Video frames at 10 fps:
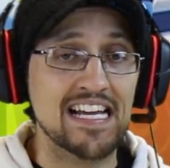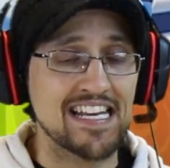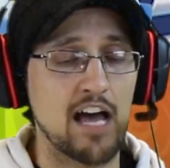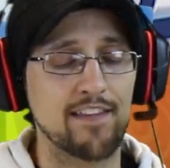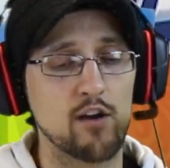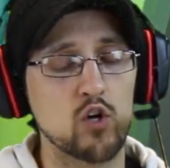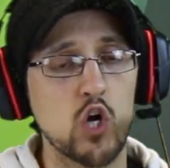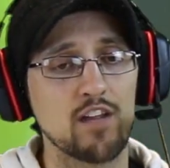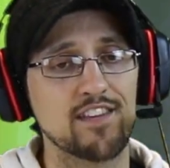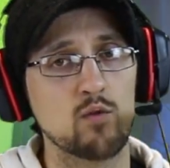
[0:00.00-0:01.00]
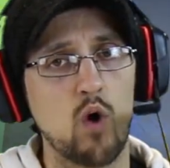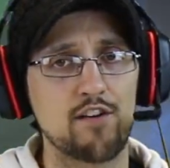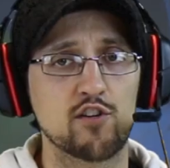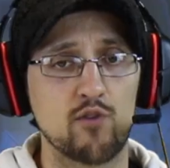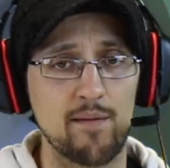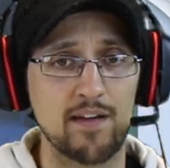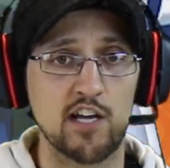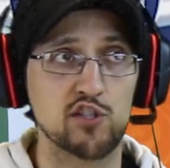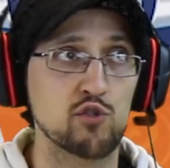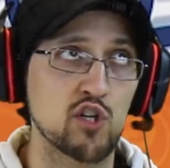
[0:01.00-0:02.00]
Now, they don't call it the water terrain
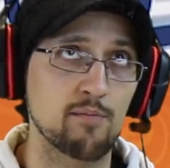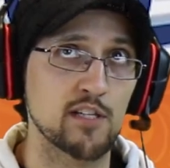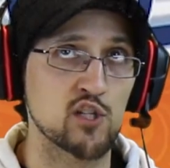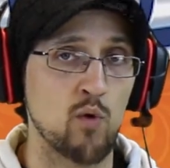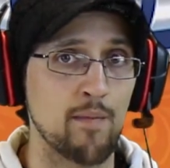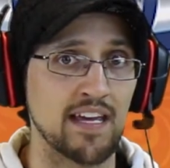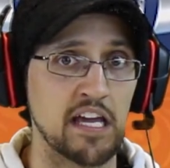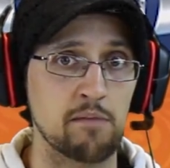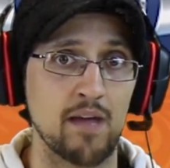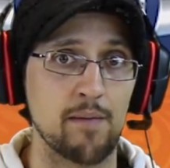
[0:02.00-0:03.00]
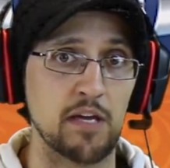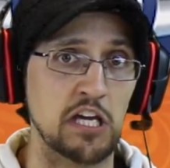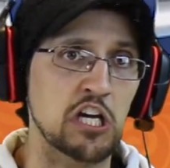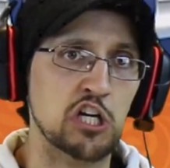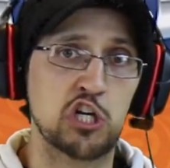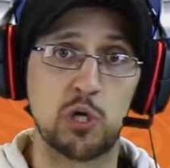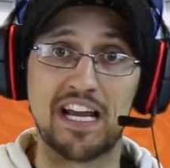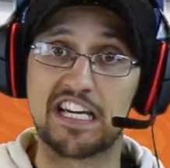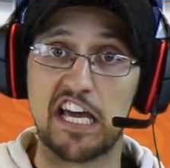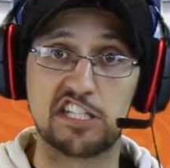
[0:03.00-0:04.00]
because you could be swimming in maybe
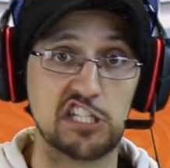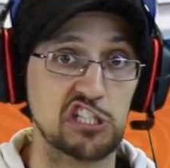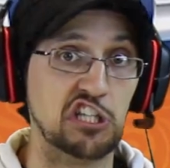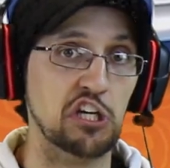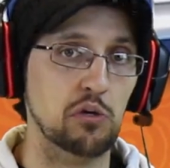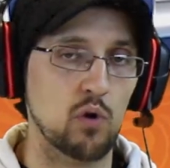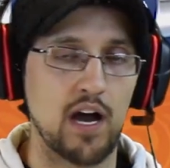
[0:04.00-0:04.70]
Crankcase's goo.